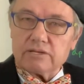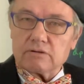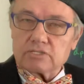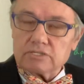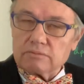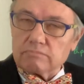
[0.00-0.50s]

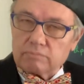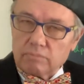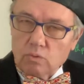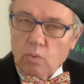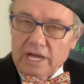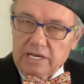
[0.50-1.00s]
There's a
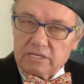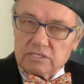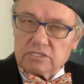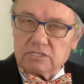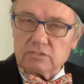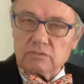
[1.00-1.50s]
way
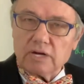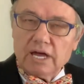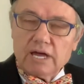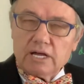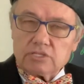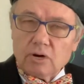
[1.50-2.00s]
to
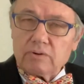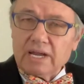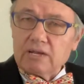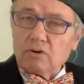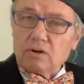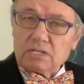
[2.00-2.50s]

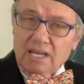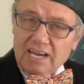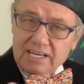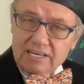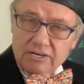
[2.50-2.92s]
donate online,